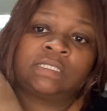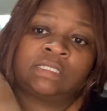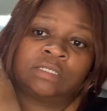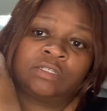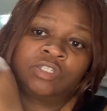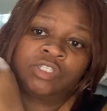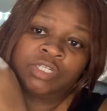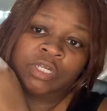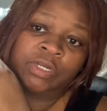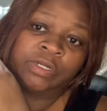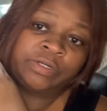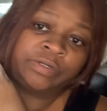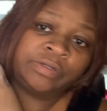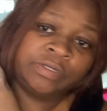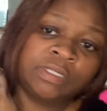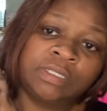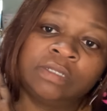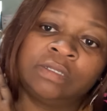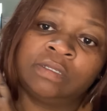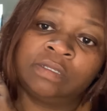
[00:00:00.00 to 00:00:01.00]
the shirt.
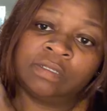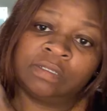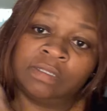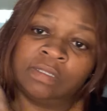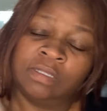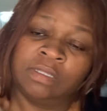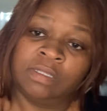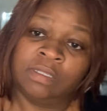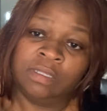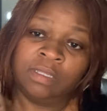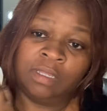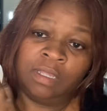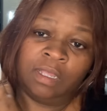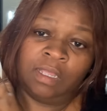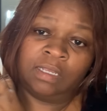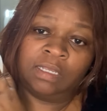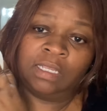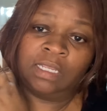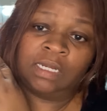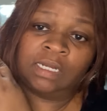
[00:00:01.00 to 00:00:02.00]

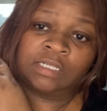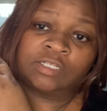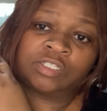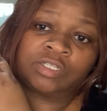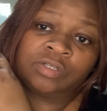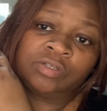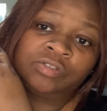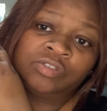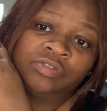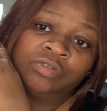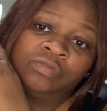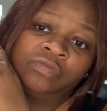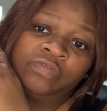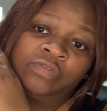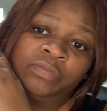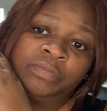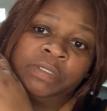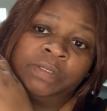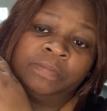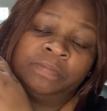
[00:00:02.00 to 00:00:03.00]
Again, I showed you for
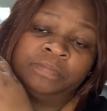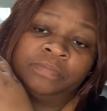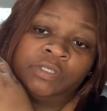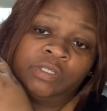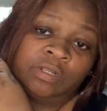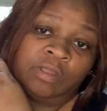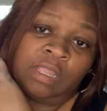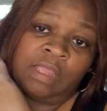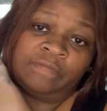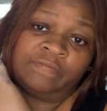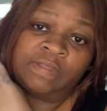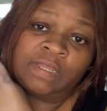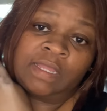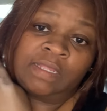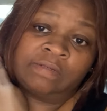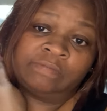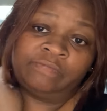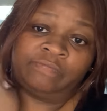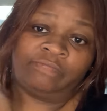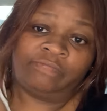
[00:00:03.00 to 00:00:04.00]
me, after I
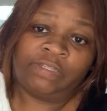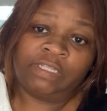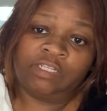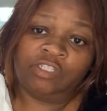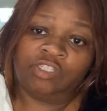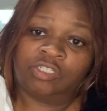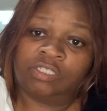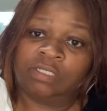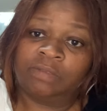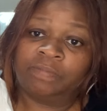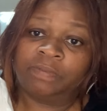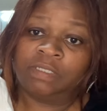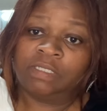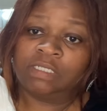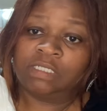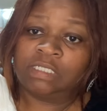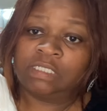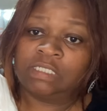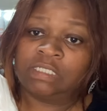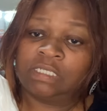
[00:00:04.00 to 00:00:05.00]
finished it, putting the
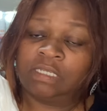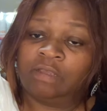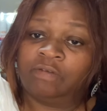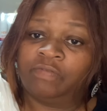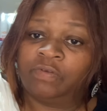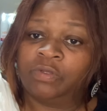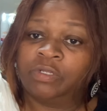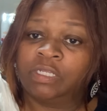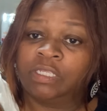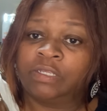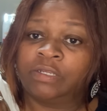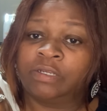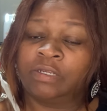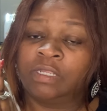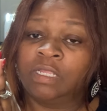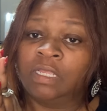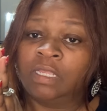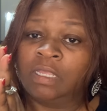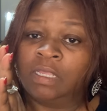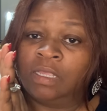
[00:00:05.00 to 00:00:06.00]
DTF on there.
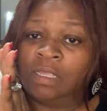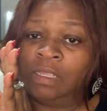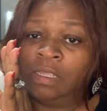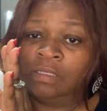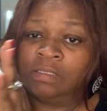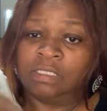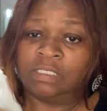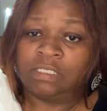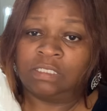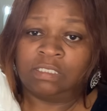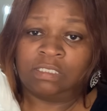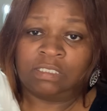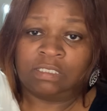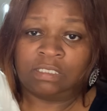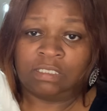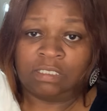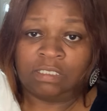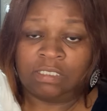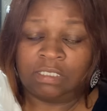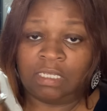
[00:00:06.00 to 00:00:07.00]
This is the
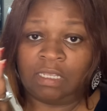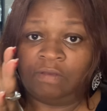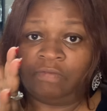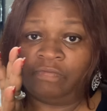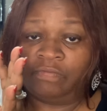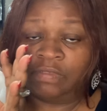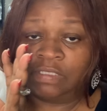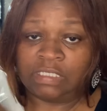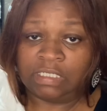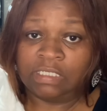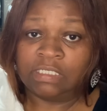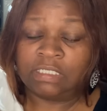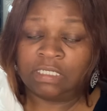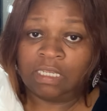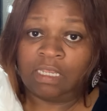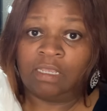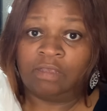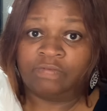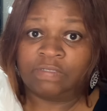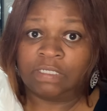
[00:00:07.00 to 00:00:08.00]

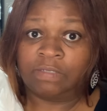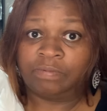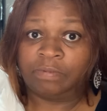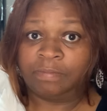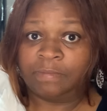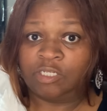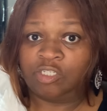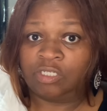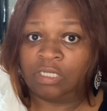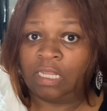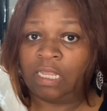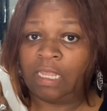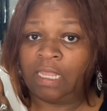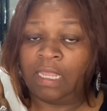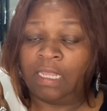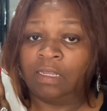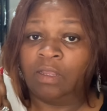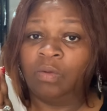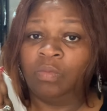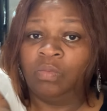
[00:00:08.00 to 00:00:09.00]
DTF Sublimation
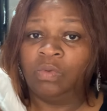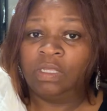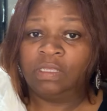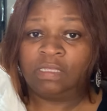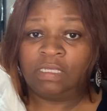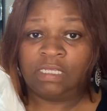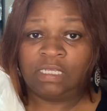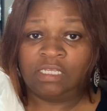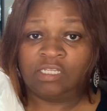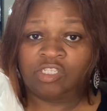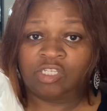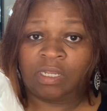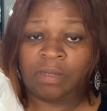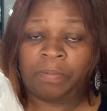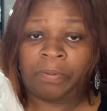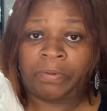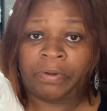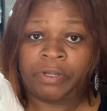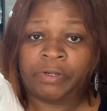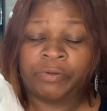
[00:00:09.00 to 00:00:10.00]
hack with the Inkjet
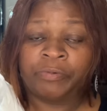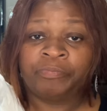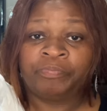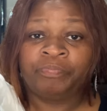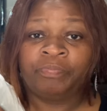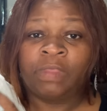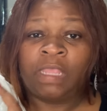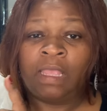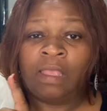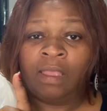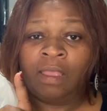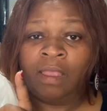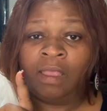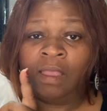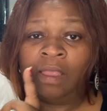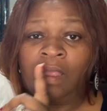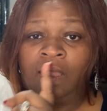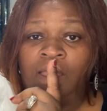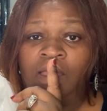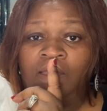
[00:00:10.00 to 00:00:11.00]
printer.
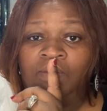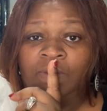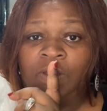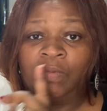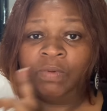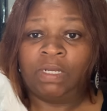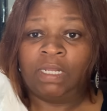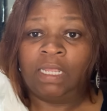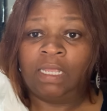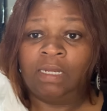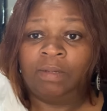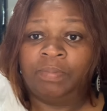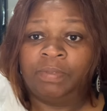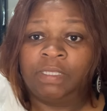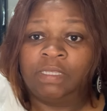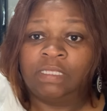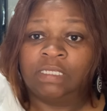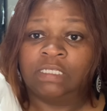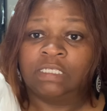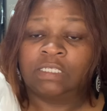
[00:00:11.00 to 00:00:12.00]
I went ahead and put
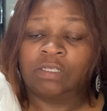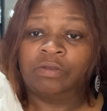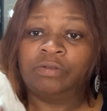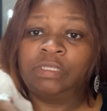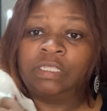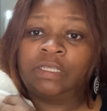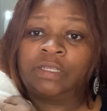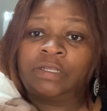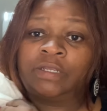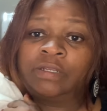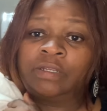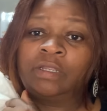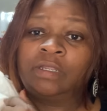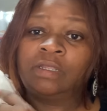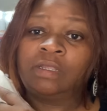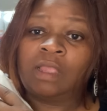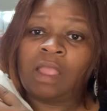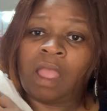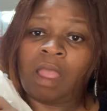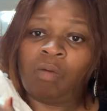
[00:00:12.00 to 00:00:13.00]
this on there.
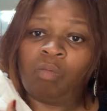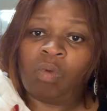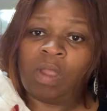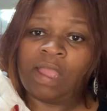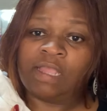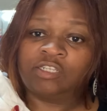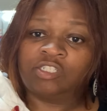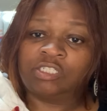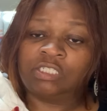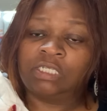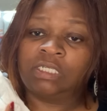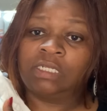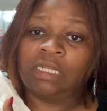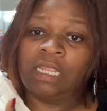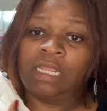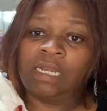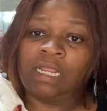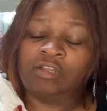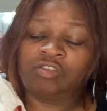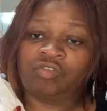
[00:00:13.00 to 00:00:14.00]
I washed it
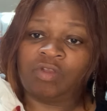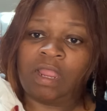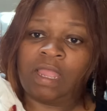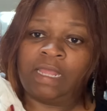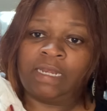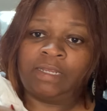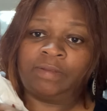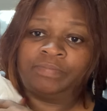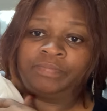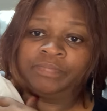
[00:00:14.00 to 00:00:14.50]
and I dried it.